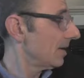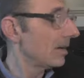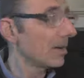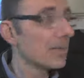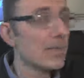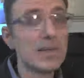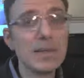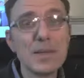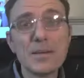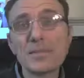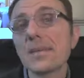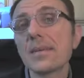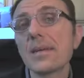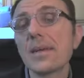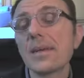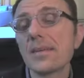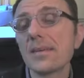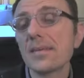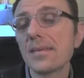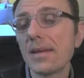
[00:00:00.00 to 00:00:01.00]
On the left
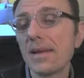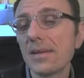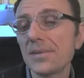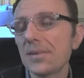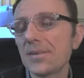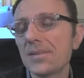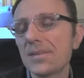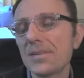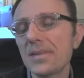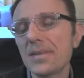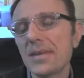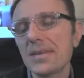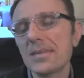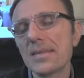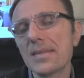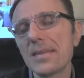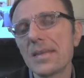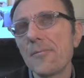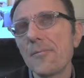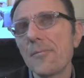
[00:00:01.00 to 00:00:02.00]
hand side you see
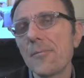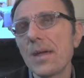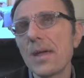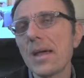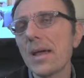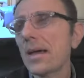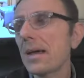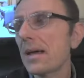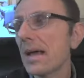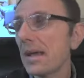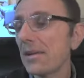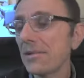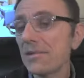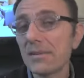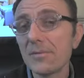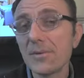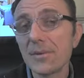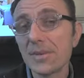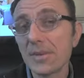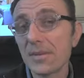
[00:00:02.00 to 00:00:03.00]
that where I
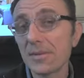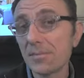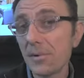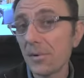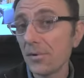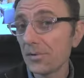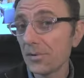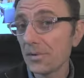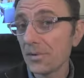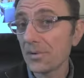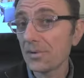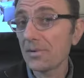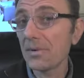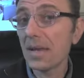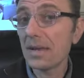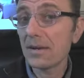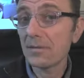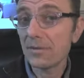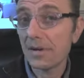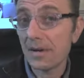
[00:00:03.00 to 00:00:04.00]
actually was exposed to the
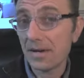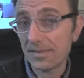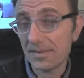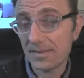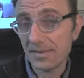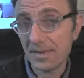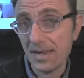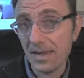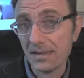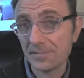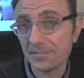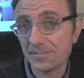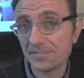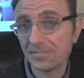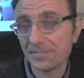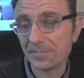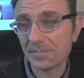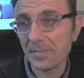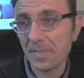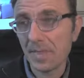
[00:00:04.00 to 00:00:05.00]
creative arts again
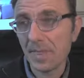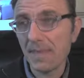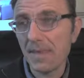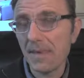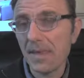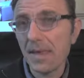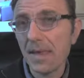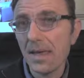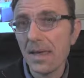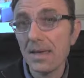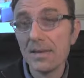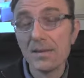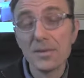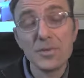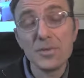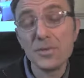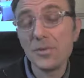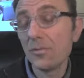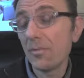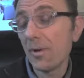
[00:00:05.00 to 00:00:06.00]
in a
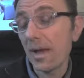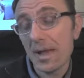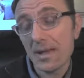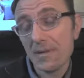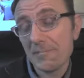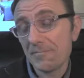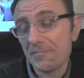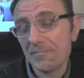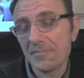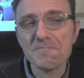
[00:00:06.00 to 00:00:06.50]
new way.